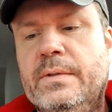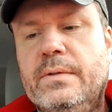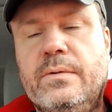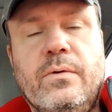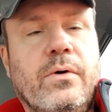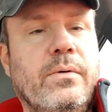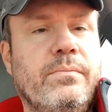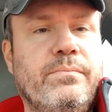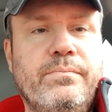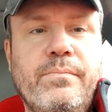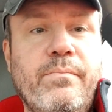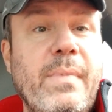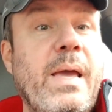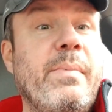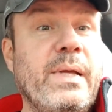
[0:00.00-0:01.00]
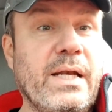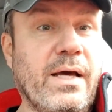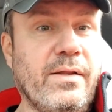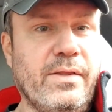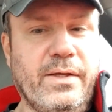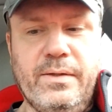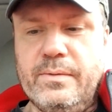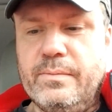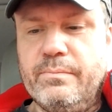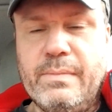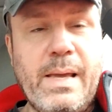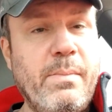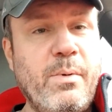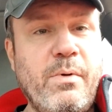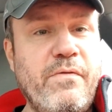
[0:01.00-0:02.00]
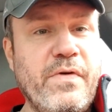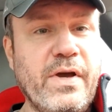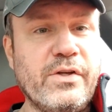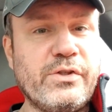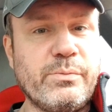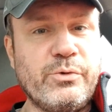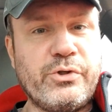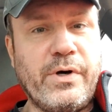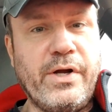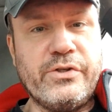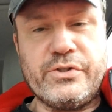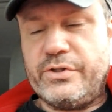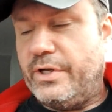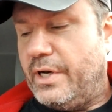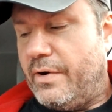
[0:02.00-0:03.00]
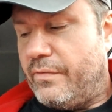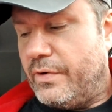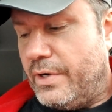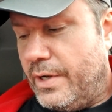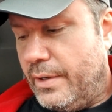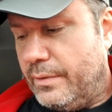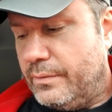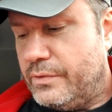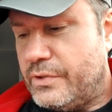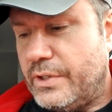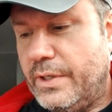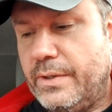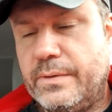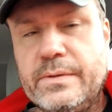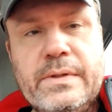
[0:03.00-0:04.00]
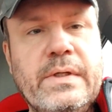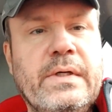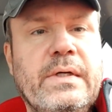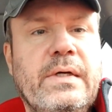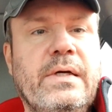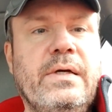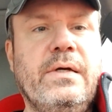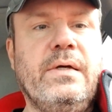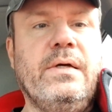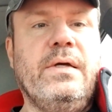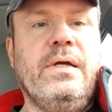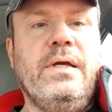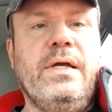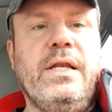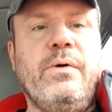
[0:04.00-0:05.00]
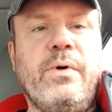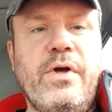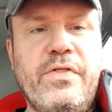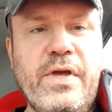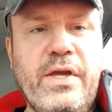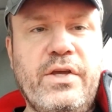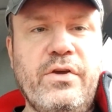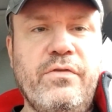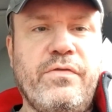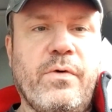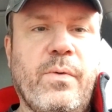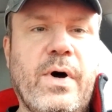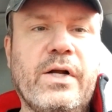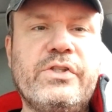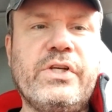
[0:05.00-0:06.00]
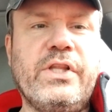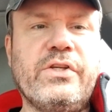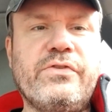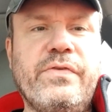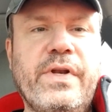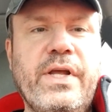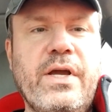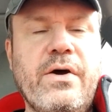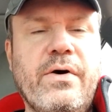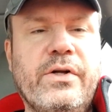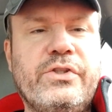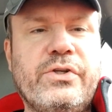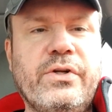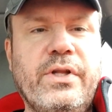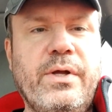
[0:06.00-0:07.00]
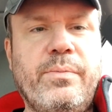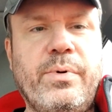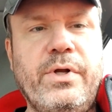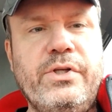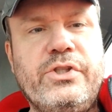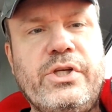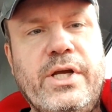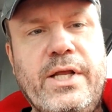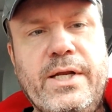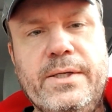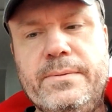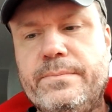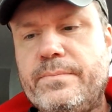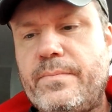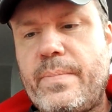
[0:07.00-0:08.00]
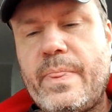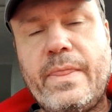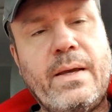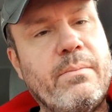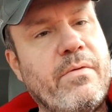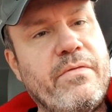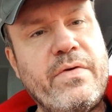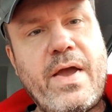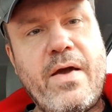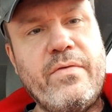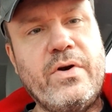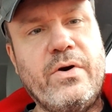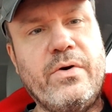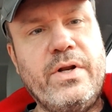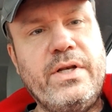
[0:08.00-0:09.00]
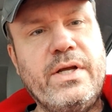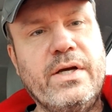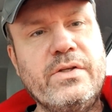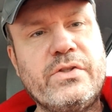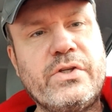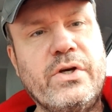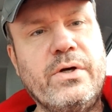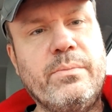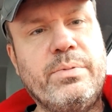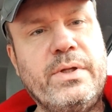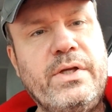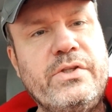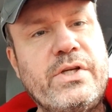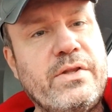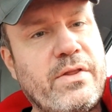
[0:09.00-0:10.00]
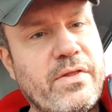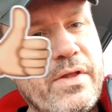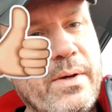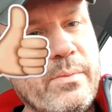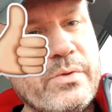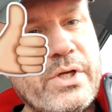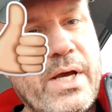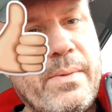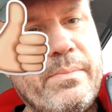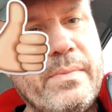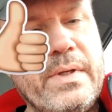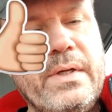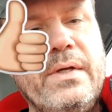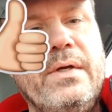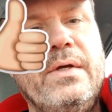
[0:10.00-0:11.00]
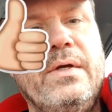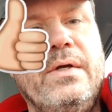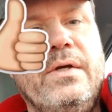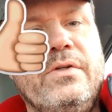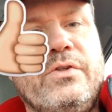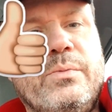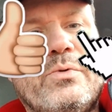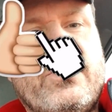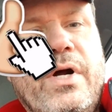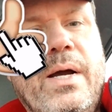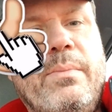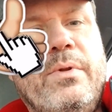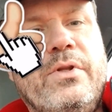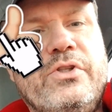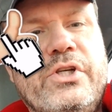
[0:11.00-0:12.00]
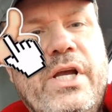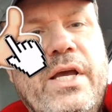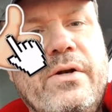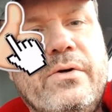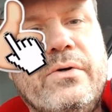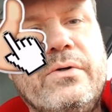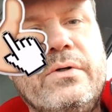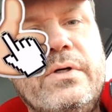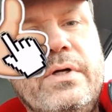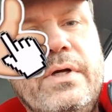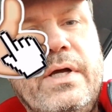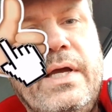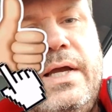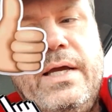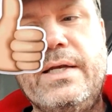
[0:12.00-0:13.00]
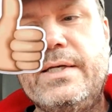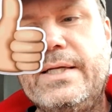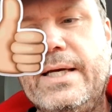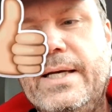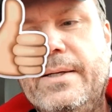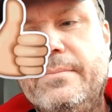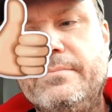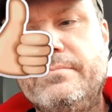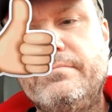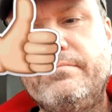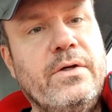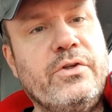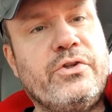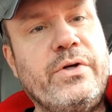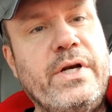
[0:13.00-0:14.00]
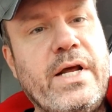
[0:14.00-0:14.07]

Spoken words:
or maybe nothing. Maybe we found some treasure. You never know. So anyway, thank you for watching this video. I truly appreciate it. If you haven't already done so, please hit the thumbs up, subscribe to the channel, and treat